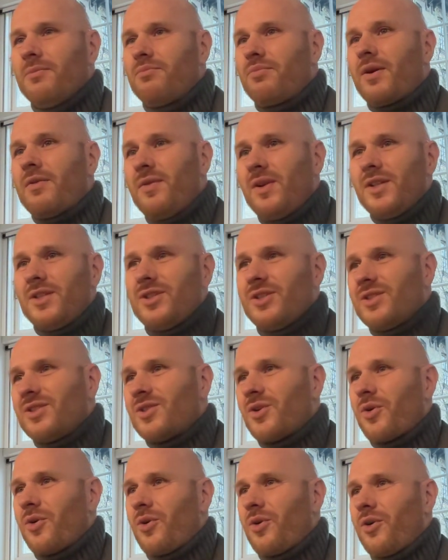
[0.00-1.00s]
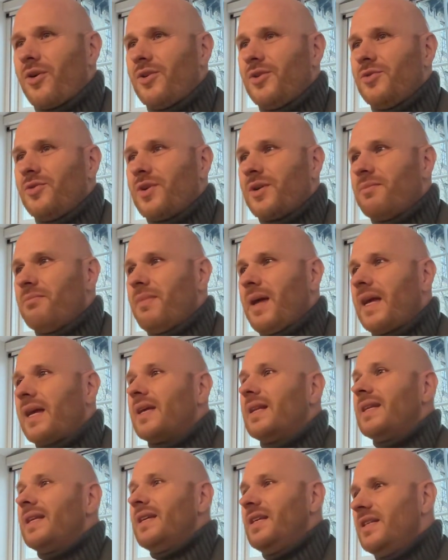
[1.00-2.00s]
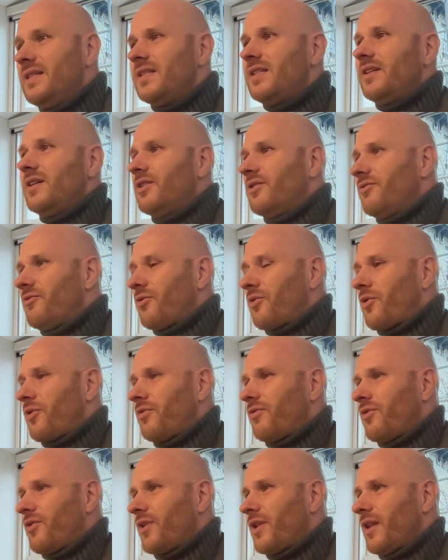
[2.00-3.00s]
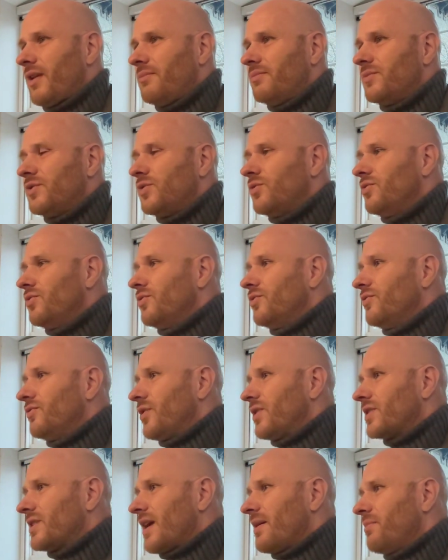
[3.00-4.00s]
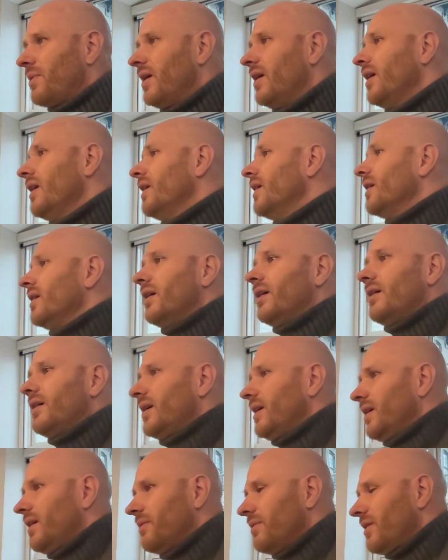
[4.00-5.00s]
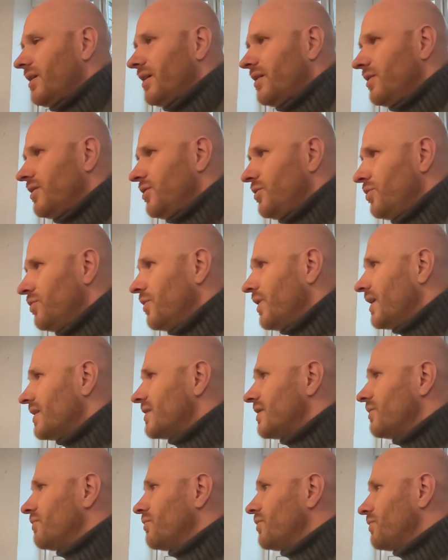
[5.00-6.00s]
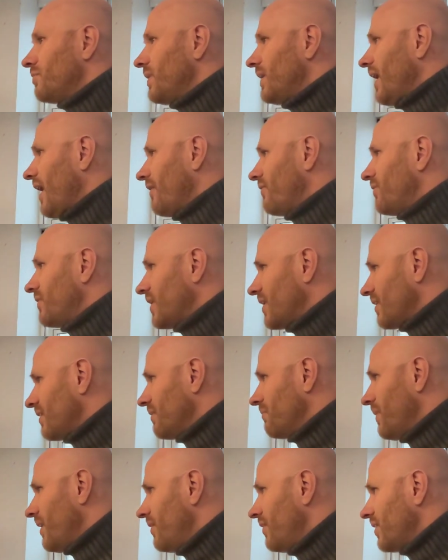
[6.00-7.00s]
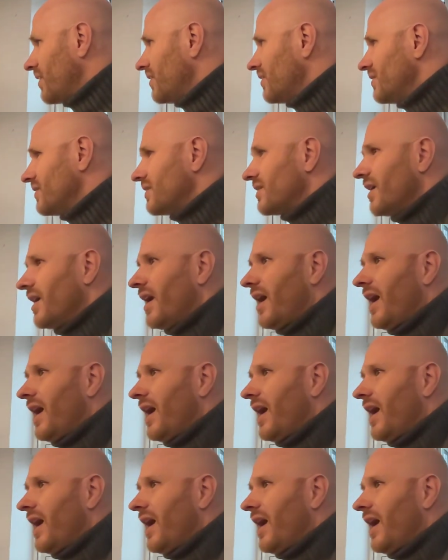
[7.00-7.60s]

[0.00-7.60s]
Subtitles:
privileges, or you can make it easier for them to, for example, in the US it would be African Americans